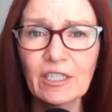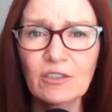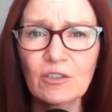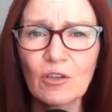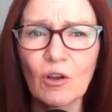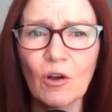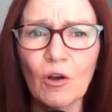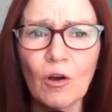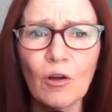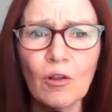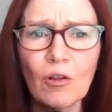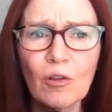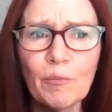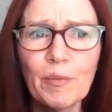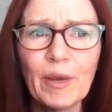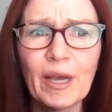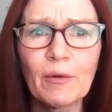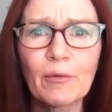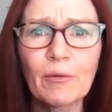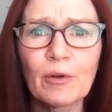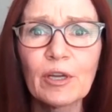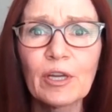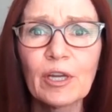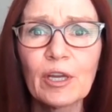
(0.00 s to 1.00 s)
It's all
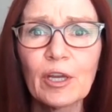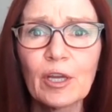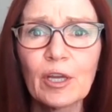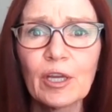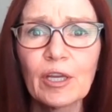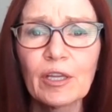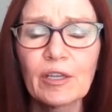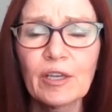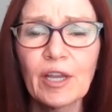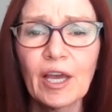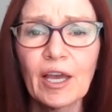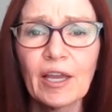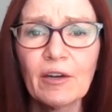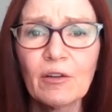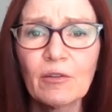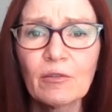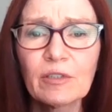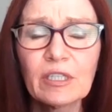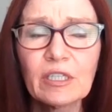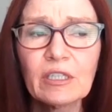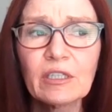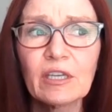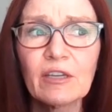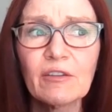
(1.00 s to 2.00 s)
about not
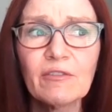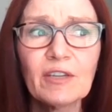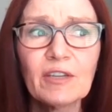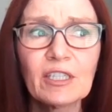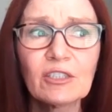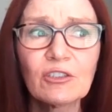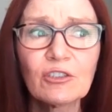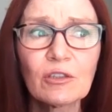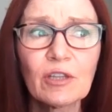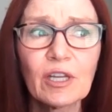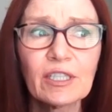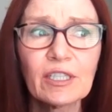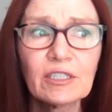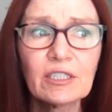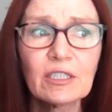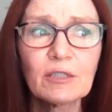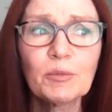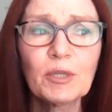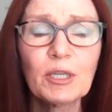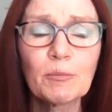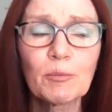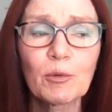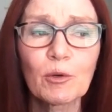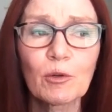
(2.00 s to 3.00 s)
only evangelizing
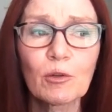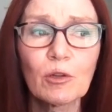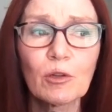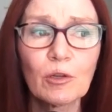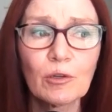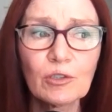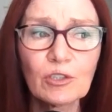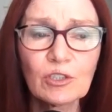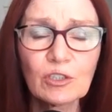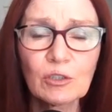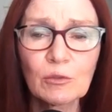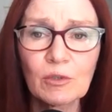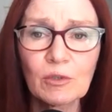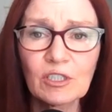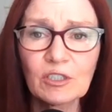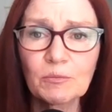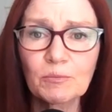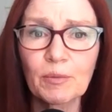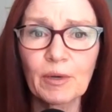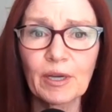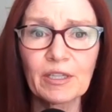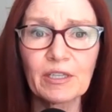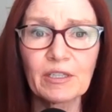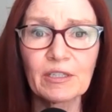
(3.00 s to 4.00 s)
people close to us,
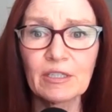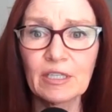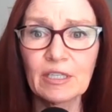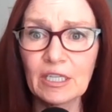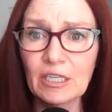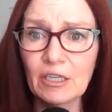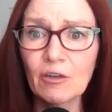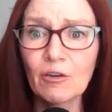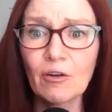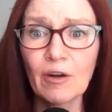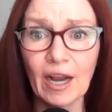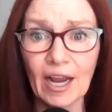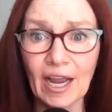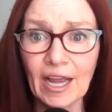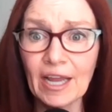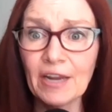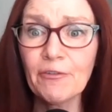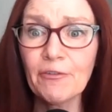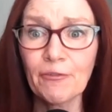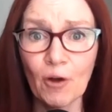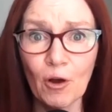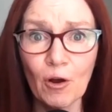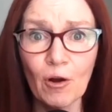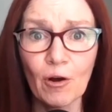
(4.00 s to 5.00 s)
but near
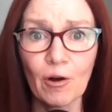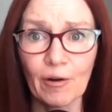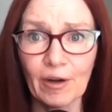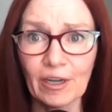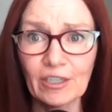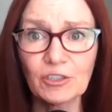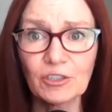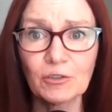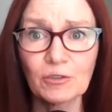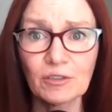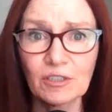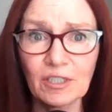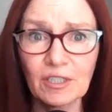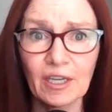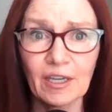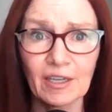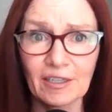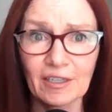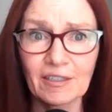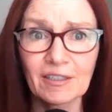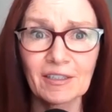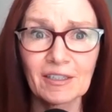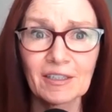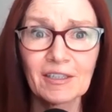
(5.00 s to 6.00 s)
and far, as you
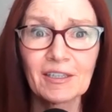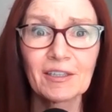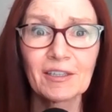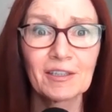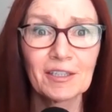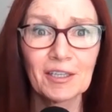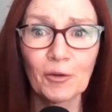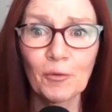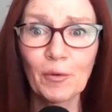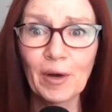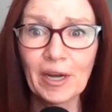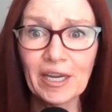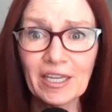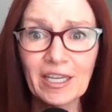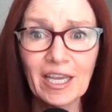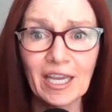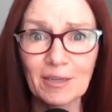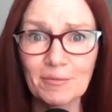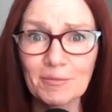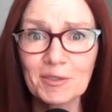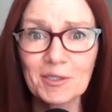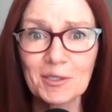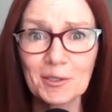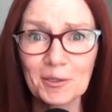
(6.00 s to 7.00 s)
said, the away
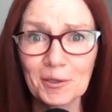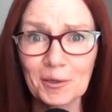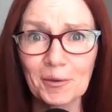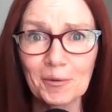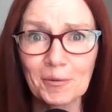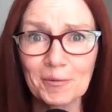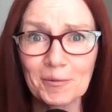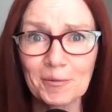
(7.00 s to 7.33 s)
game too.